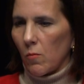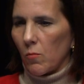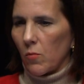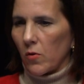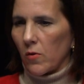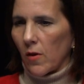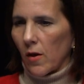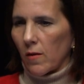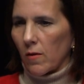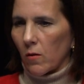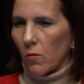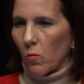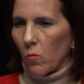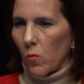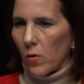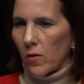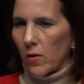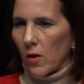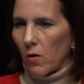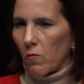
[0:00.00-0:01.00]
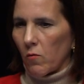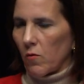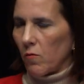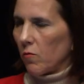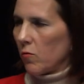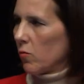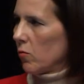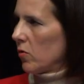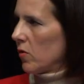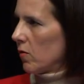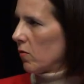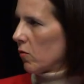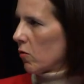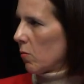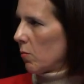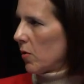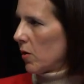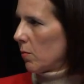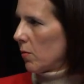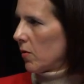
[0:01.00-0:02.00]
but that when they review these
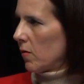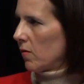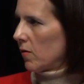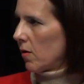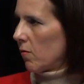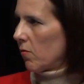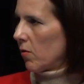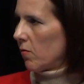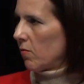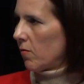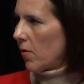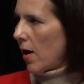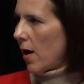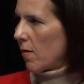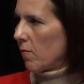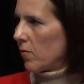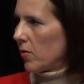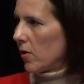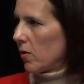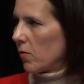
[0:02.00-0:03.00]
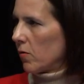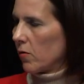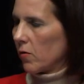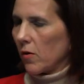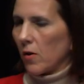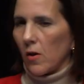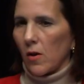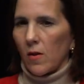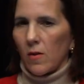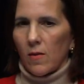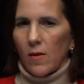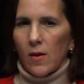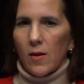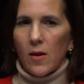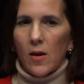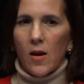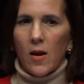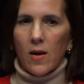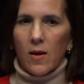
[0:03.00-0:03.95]
commitments every 5 years, they